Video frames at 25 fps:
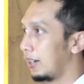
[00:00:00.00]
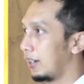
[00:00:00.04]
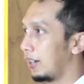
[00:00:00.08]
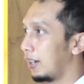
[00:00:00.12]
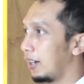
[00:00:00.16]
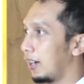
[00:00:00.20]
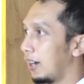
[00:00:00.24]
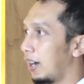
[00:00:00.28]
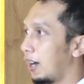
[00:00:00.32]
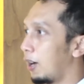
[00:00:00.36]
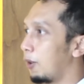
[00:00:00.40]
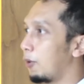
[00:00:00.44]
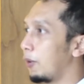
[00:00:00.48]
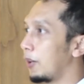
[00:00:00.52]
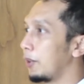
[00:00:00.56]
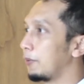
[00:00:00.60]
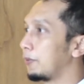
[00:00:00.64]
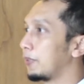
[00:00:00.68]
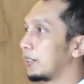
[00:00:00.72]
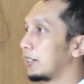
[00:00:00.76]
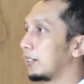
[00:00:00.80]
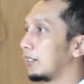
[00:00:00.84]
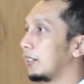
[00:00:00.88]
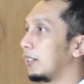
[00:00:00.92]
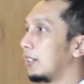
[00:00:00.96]

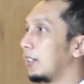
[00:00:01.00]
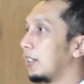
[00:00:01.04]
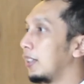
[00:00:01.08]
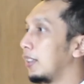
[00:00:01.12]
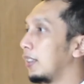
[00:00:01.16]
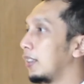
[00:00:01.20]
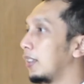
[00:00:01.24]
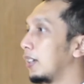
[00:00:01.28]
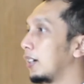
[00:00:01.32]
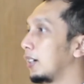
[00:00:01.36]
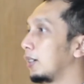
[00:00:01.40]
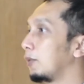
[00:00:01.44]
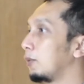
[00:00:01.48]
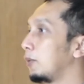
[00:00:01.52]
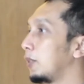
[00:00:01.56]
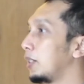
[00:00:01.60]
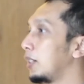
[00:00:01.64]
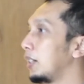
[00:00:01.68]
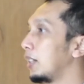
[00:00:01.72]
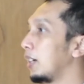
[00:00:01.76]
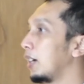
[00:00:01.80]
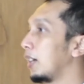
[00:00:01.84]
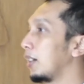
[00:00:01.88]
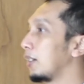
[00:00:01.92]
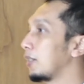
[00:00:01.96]
However, there
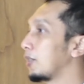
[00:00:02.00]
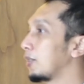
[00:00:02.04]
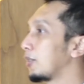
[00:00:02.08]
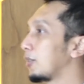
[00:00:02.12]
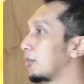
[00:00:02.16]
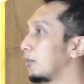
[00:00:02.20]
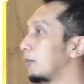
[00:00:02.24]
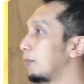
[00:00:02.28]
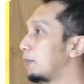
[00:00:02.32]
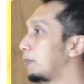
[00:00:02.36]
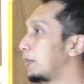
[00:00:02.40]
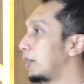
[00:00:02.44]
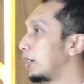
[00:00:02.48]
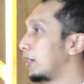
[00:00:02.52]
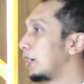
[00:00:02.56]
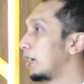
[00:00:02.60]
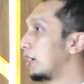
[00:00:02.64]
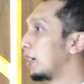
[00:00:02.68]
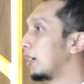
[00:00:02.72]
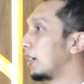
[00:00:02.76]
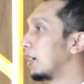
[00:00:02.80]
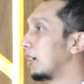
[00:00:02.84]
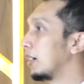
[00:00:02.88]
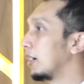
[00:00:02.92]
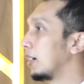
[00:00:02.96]
will also be
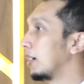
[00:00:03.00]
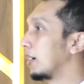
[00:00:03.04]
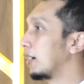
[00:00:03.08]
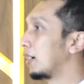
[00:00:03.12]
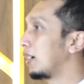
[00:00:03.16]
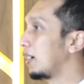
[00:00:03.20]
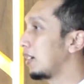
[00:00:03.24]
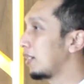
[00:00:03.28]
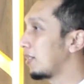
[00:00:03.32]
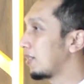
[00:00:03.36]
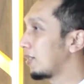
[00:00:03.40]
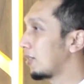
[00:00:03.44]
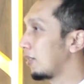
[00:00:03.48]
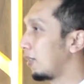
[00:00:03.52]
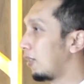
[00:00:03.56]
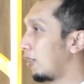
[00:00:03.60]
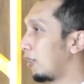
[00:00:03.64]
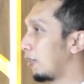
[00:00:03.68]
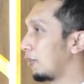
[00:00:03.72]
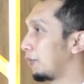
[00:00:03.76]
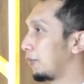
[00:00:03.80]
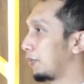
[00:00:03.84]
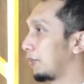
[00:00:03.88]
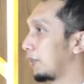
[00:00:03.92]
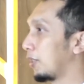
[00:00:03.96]
a risk
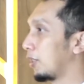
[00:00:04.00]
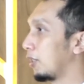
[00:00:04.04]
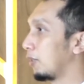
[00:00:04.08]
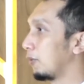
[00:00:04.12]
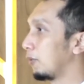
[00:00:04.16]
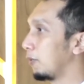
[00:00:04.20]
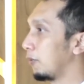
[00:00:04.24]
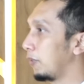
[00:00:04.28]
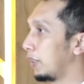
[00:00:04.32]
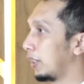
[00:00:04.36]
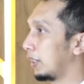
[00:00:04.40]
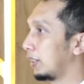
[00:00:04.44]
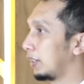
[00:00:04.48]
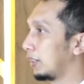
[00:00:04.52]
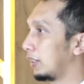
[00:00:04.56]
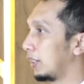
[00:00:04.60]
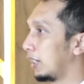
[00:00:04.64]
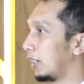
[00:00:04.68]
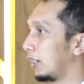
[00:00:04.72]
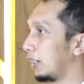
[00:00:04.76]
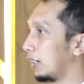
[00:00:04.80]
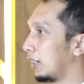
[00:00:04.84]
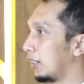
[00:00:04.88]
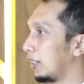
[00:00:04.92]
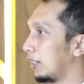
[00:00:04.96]
of conflicting
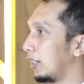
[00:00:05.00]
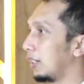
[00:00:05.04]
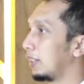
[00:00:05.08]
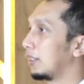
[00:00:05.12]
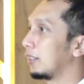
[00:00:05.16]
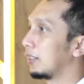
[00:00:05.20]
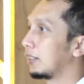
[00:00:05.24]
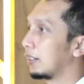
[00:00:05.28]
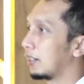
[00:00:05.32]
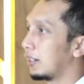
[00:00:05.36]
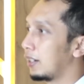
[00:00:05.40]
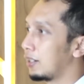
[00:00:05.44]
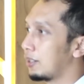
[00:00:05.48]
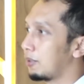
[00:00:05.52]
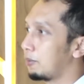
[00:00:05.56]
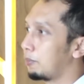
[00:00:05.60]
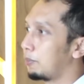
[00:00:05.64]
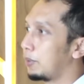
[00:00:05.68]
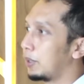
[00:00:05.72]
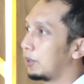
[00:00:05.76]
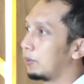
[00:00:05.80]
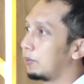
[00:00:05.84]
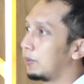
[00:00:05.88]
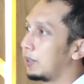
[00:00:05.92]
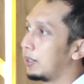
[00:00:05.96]
interests
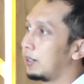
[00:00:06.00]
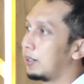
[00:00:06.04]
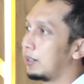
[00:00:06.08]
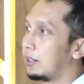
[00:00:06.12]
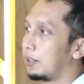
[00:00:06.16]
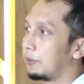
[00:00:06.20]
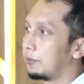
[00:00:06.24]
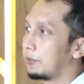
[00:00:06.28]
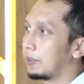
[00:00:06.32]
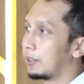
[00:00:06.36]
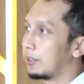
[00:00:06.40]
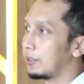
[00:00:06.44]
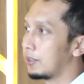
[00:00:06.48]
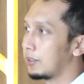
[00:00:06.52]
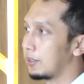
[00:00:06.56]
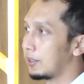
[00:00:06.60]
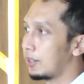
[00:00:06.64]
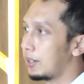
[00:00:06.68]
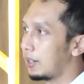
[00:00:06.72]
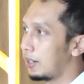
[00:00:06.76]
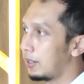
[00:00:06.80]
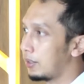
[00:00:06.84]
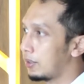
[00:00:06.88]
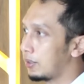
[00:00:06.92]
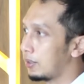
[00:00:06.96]
between different
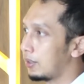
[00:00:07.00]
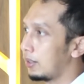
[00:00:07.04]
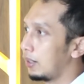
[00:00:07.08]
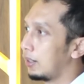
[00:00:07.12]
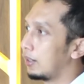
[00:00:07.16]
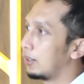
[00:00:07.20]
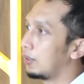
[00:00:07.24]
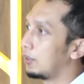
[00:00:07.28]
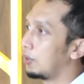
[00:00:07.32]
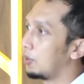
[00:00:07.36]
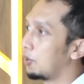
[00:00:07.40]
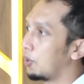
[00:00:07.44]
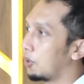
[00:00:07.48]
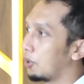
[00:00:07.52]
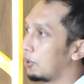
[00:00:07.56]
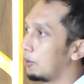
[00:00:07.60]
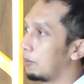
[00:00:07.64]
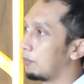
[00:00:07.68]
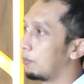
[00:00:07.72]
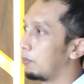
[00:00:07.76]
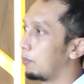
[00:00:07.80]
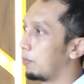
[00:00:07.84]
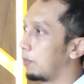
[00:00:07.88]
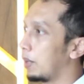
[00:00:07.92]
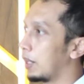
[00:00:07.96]
sites in your
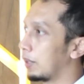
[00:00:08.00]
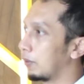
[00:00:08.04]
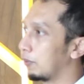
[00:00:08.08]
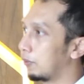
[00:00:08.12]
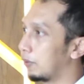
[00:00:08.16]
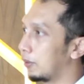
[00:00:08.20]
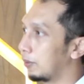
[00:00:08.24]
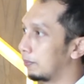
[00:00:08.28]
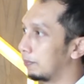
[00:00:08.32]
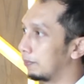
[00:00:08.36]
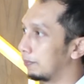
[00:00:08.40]
platform.